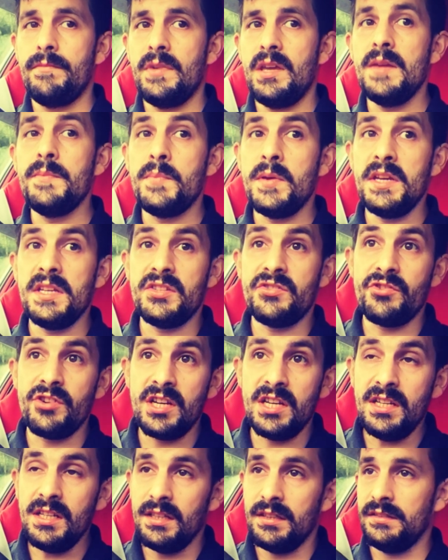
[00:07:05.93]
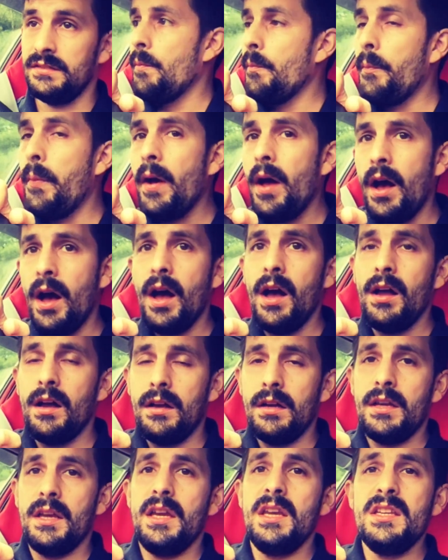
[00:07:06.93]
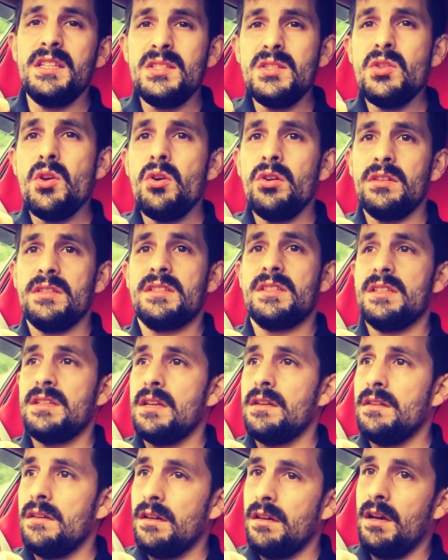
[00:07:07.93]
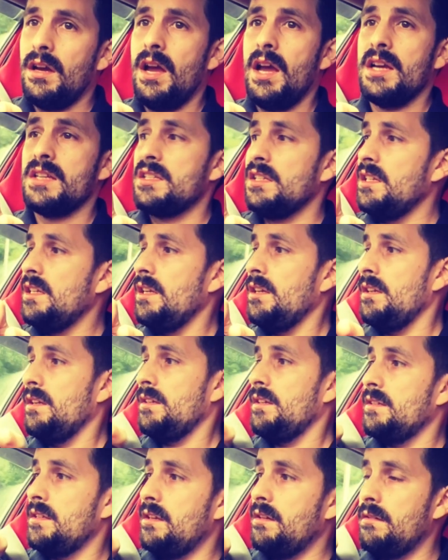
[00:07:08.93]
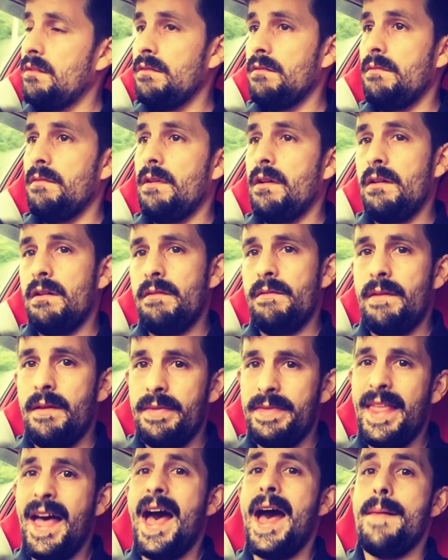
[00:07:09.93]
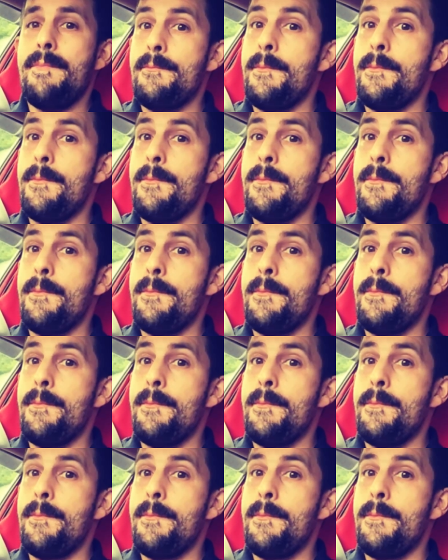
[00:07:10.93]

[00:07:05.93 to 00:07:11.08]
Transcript: EP3, but it's not actually that